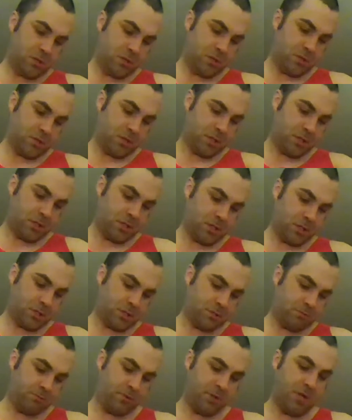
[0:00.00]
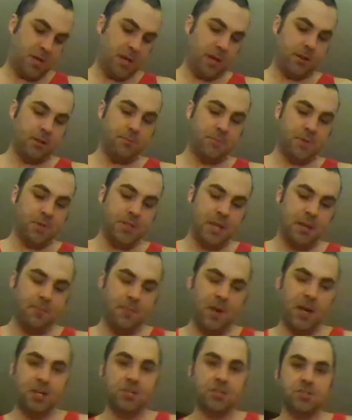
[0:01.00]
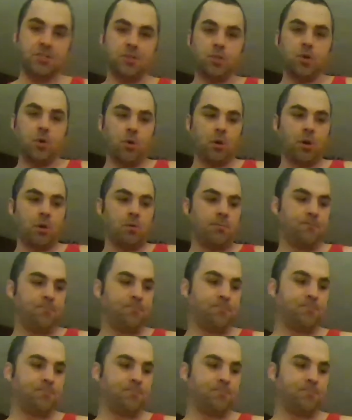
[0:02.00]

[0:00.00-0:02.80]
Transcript: 6-3. Yeah, that'd be 10 matches in total.